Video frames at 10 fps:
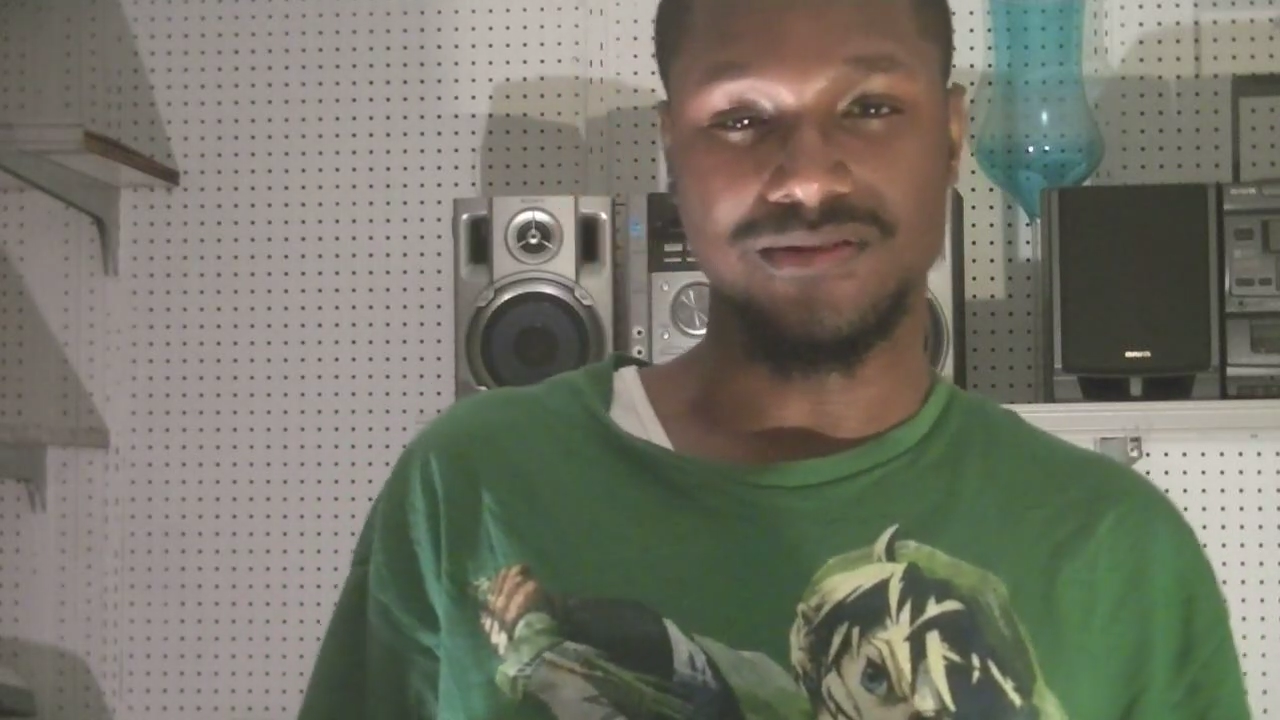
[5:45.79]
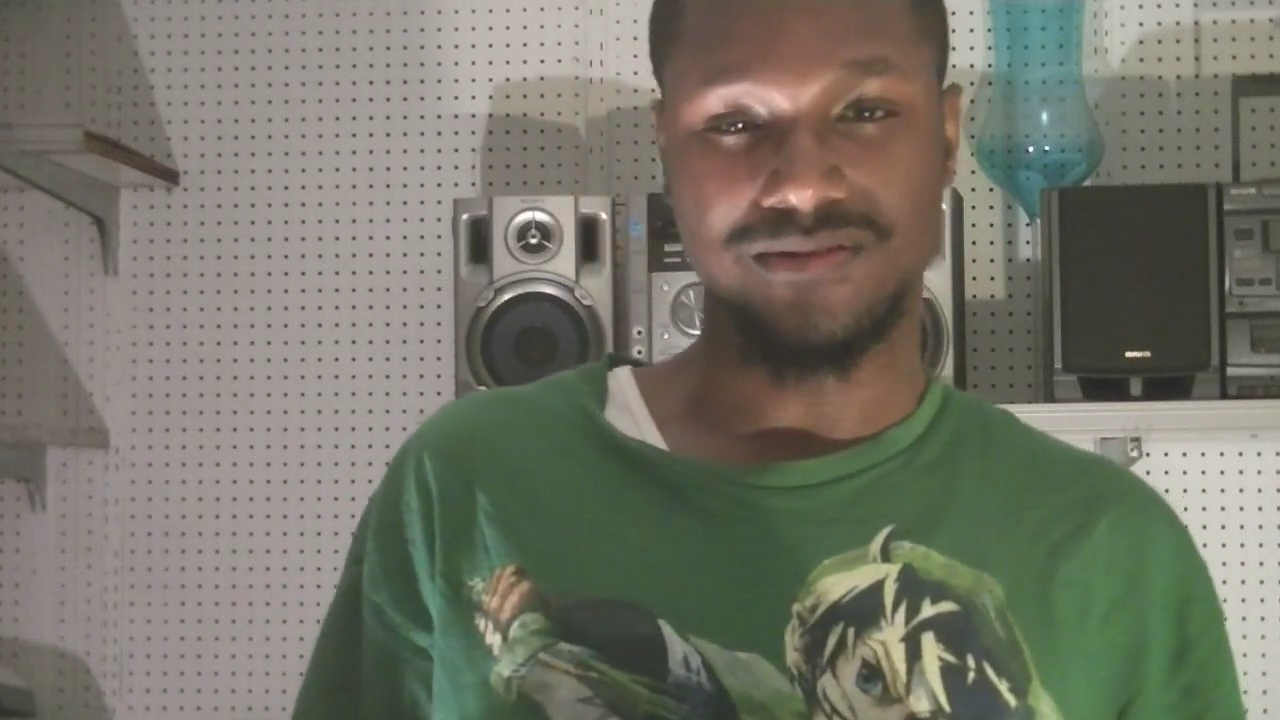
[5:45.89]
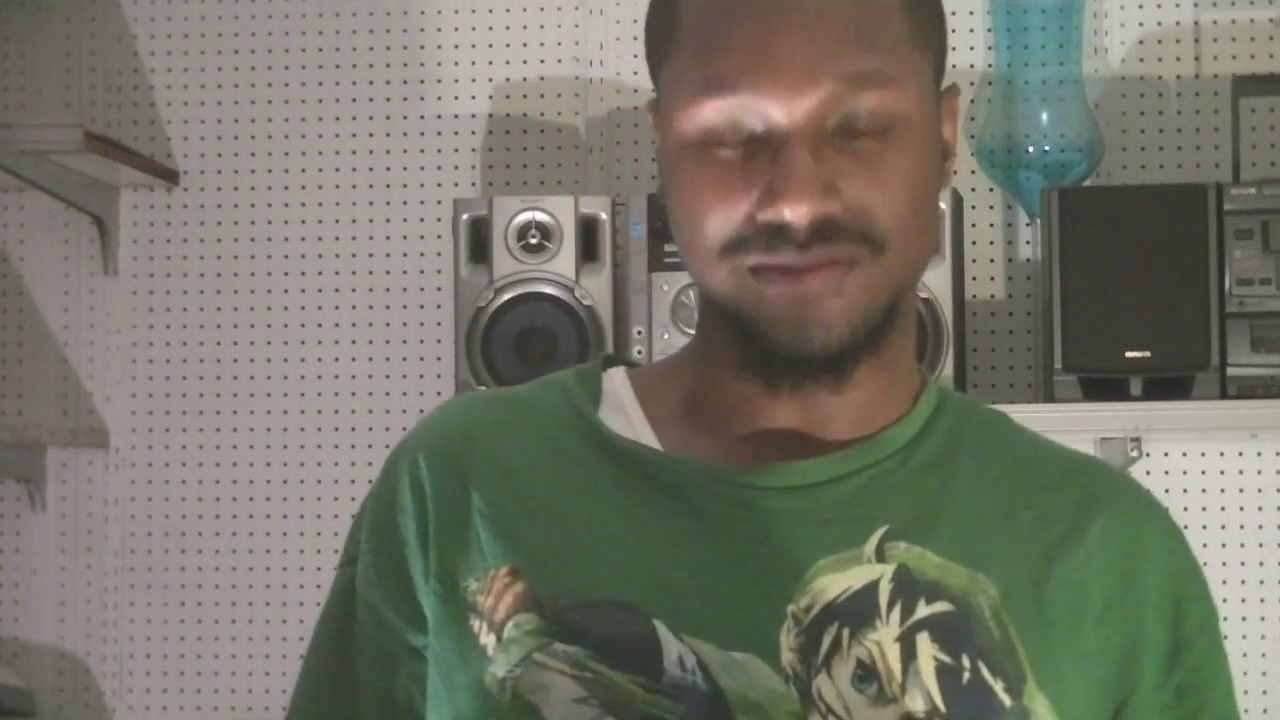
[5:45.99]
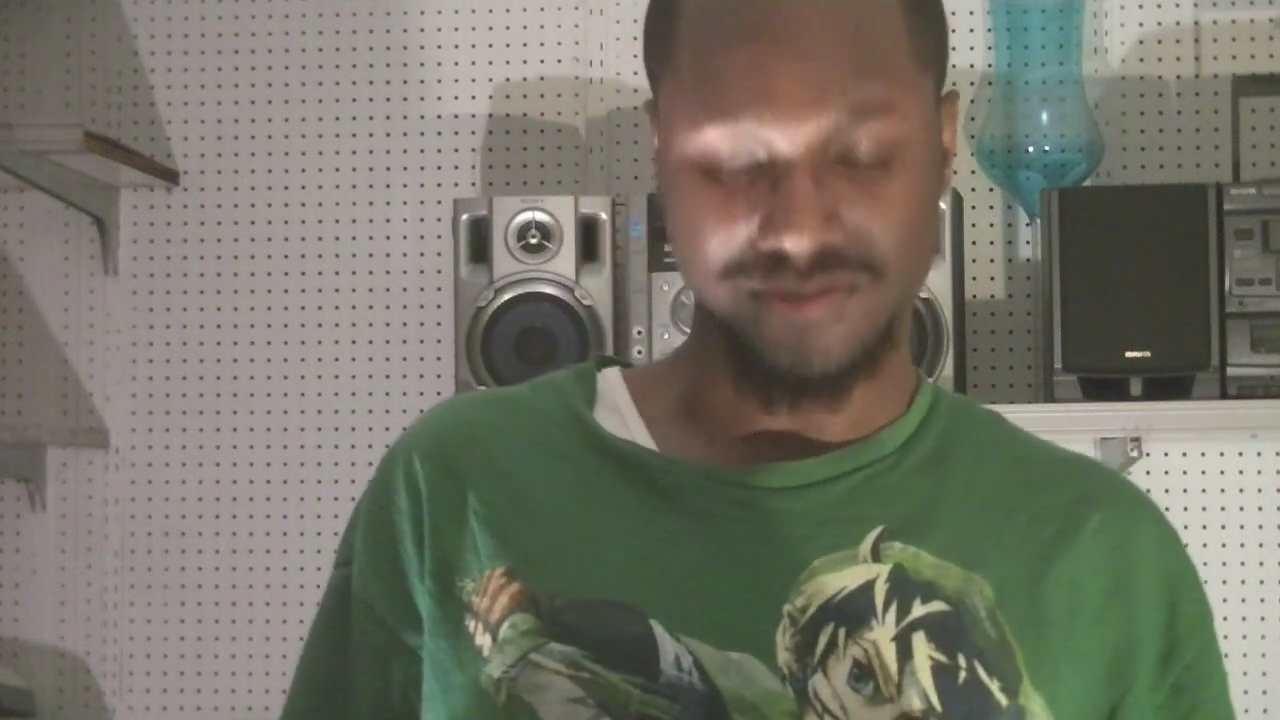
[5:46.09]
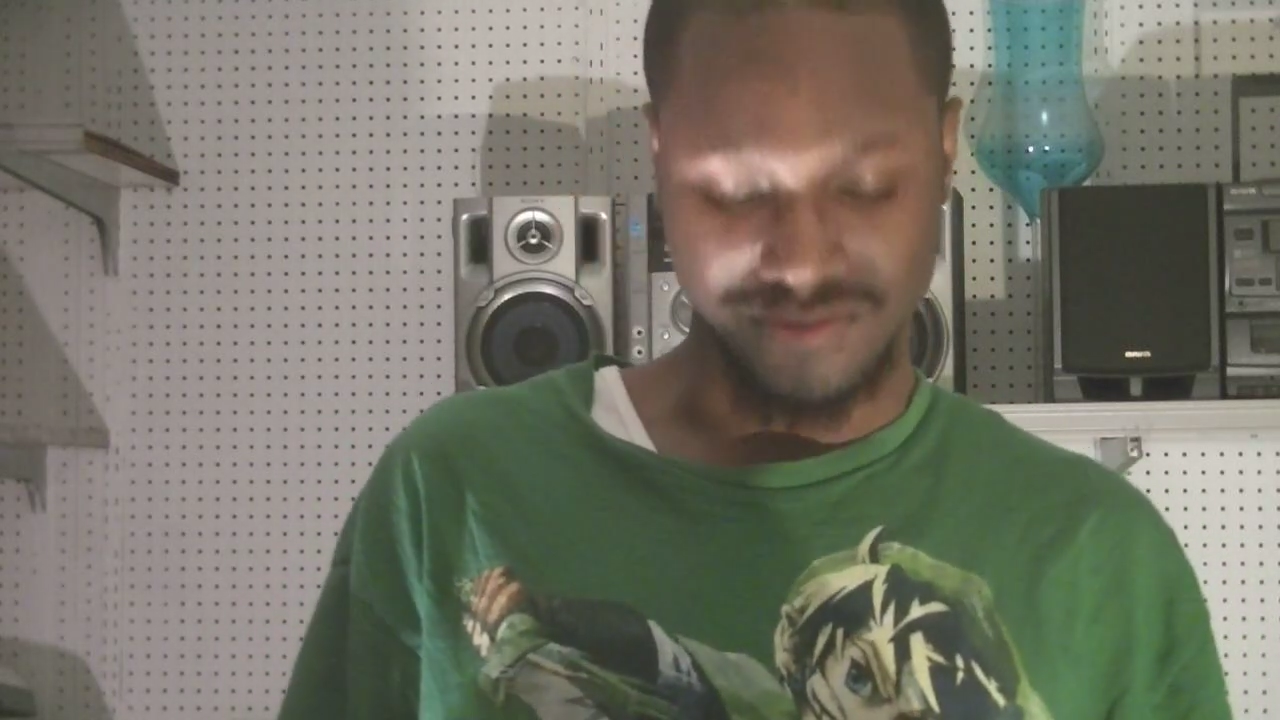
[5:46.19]
think
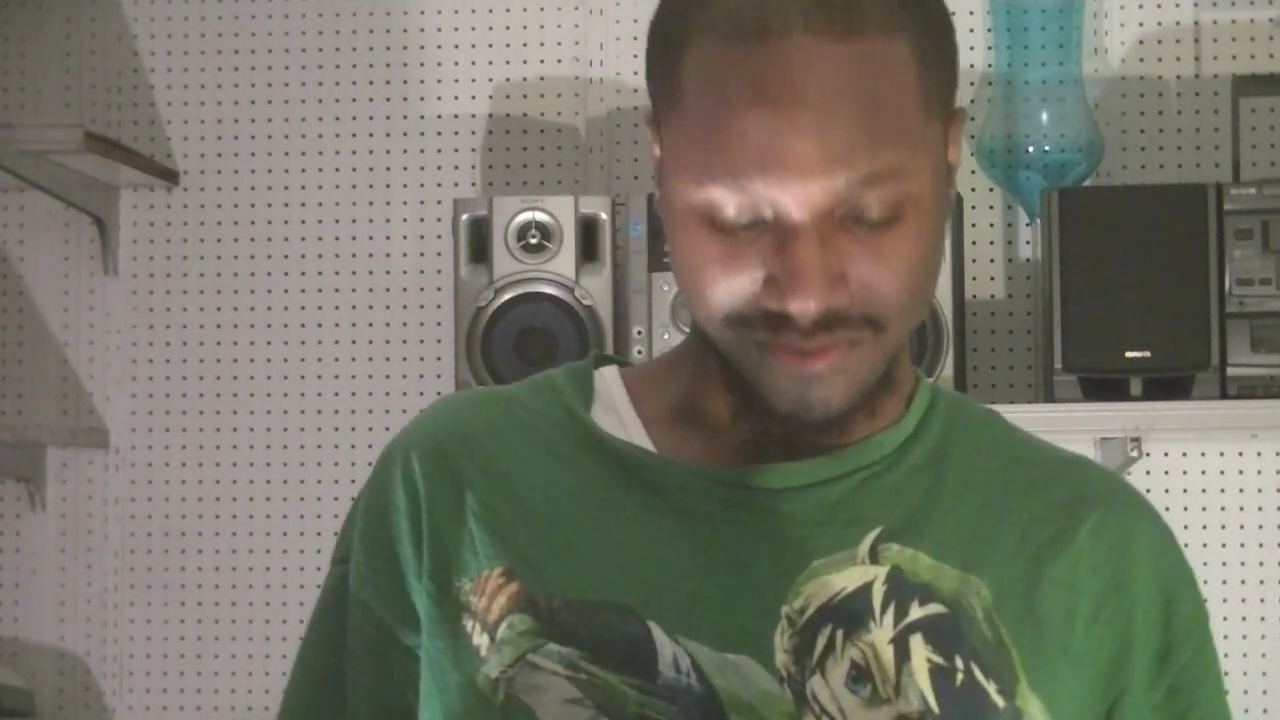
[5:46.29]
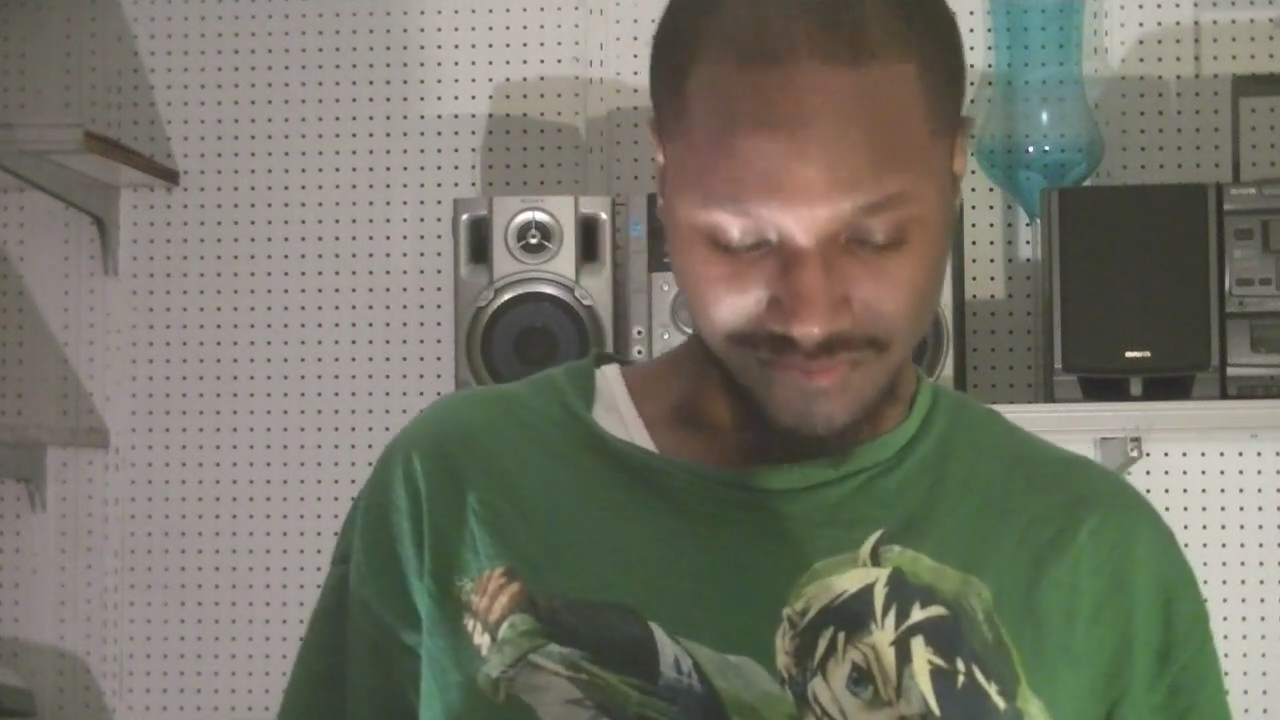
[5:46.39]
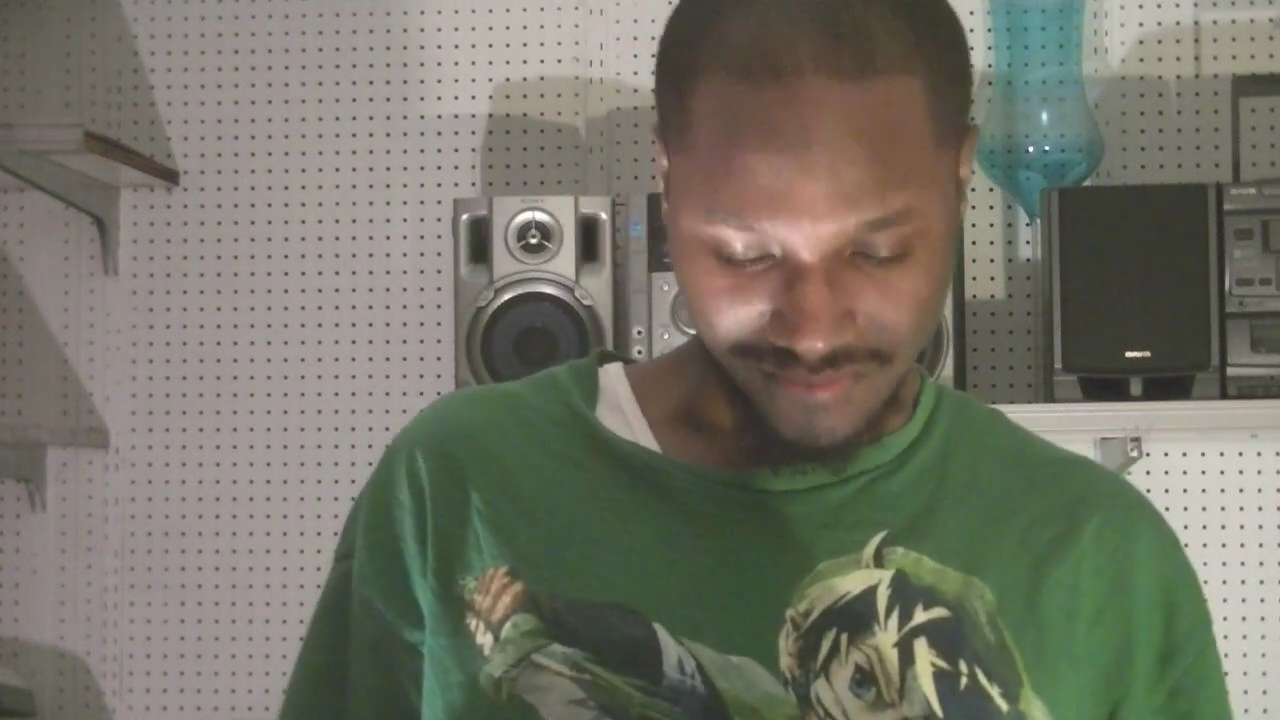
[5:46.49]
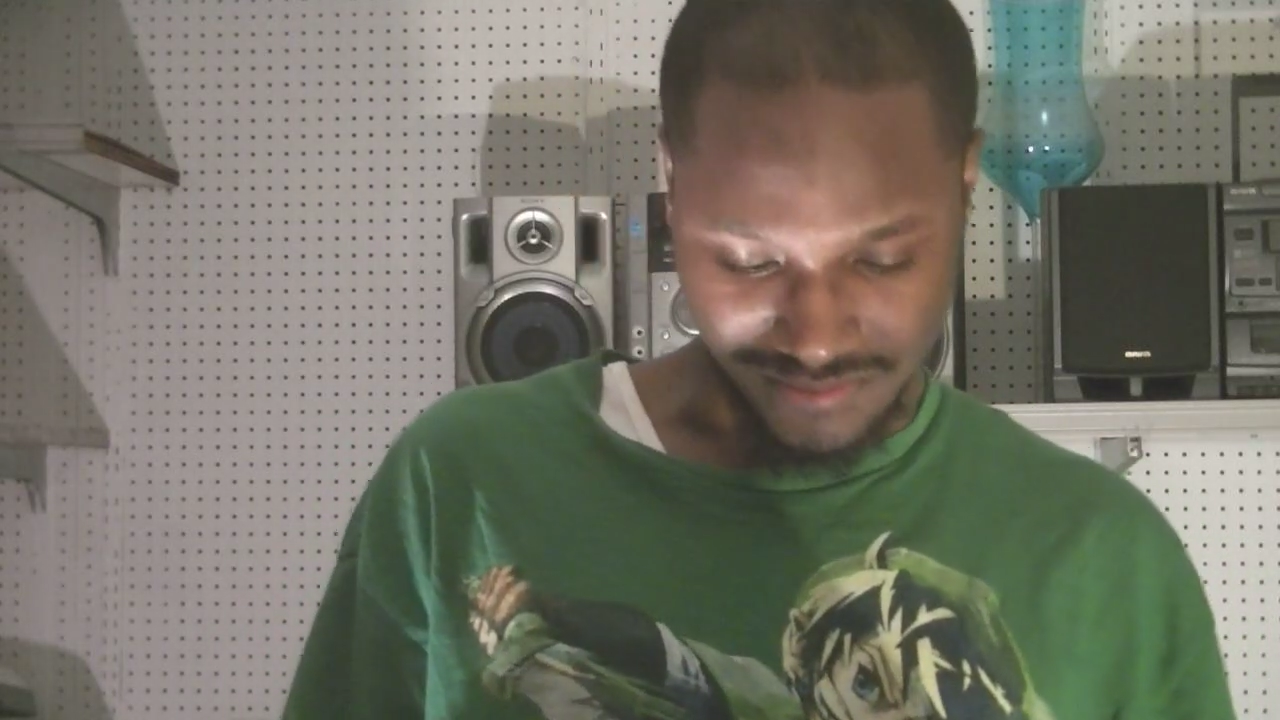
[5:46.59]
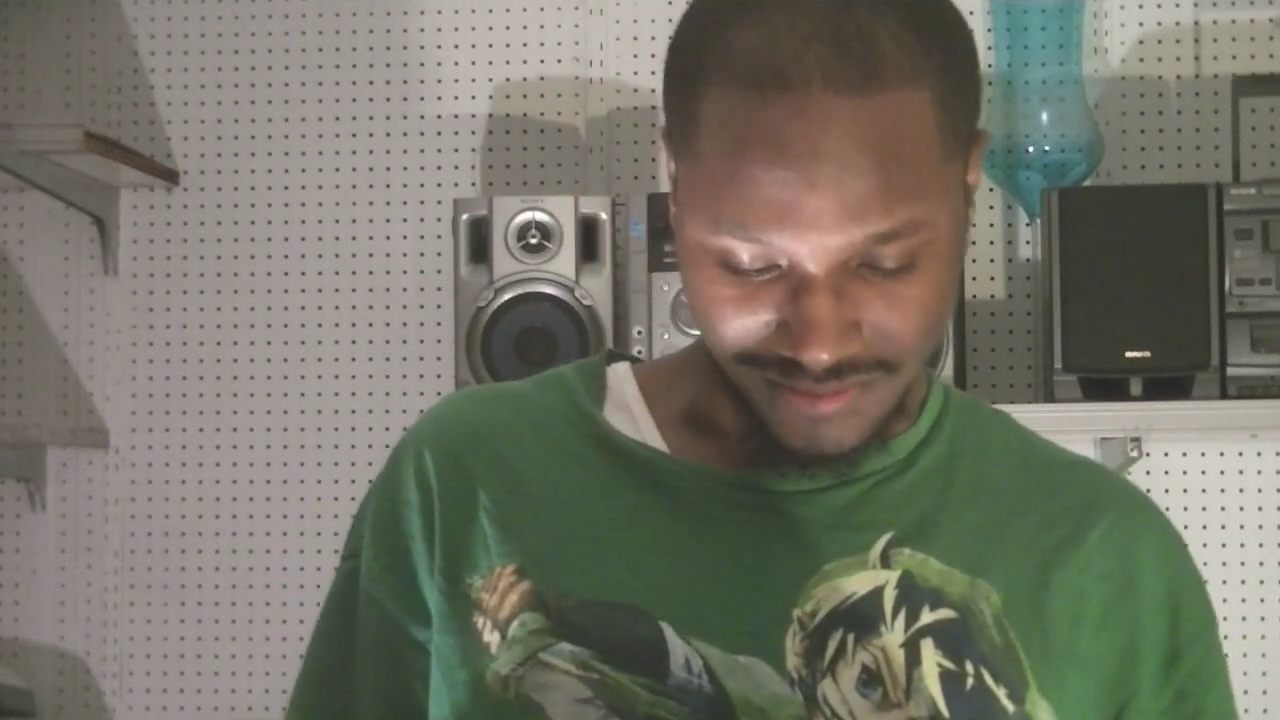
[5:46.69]
this is over.